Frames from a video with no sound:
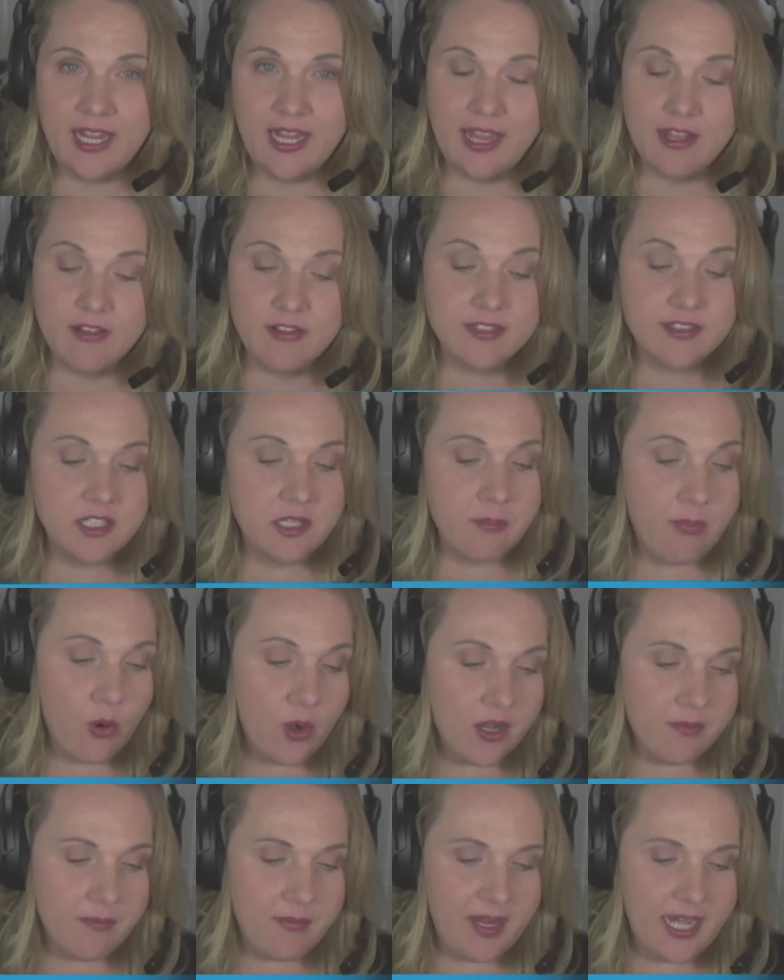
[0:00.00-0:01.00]
Yes, it's an
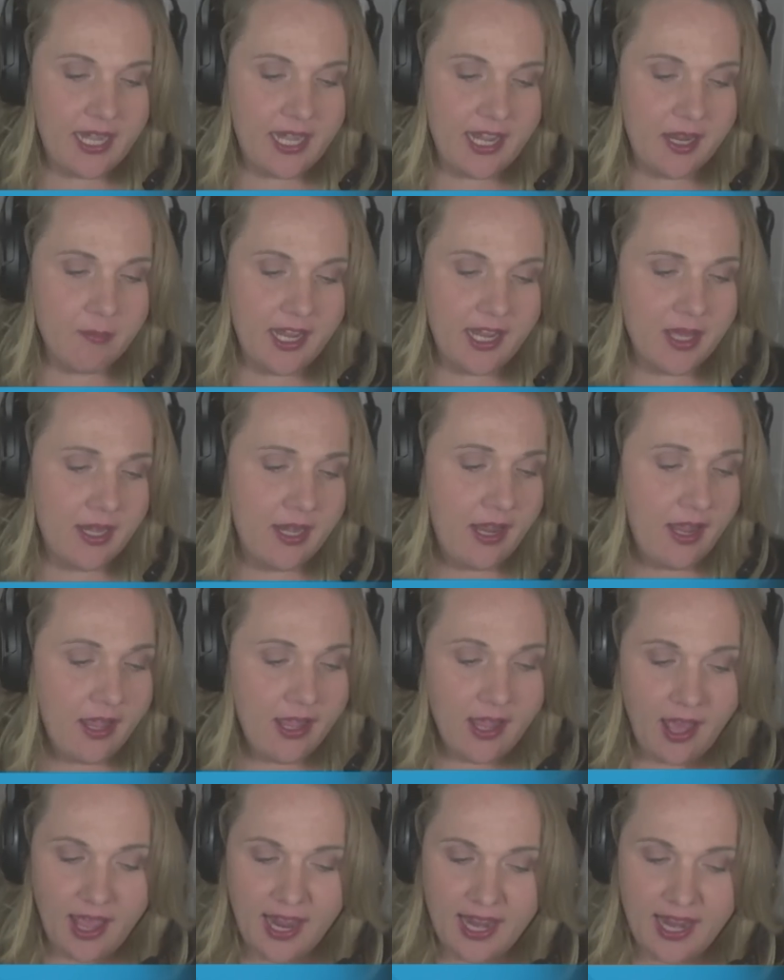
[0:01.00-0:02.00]
important meeting, but
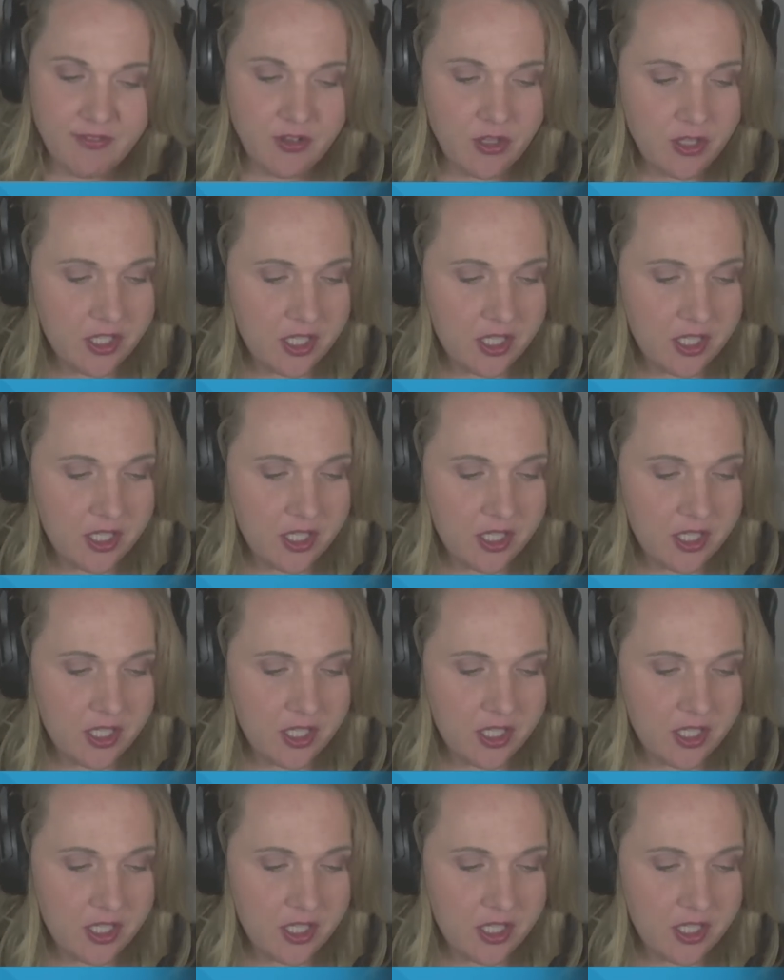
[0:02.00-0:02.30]
I have